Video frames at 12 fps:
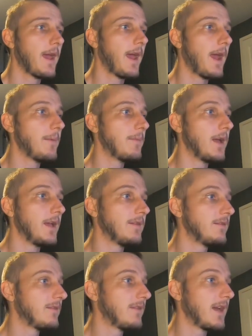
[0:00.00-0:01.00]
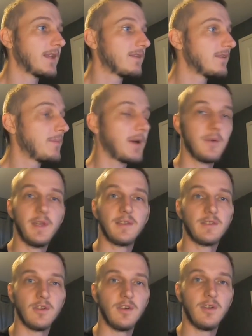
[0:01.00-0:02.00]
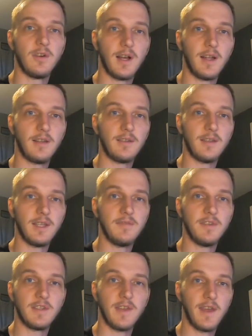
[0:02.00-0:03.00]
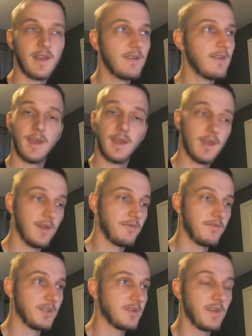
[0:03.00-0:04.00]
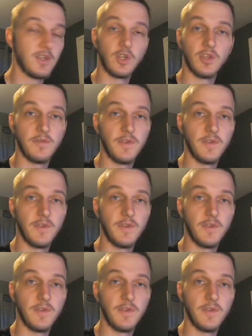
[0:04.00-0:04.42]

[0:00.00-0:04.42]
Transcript: And that's about it, so I'll leave you there. If you have enjoyed the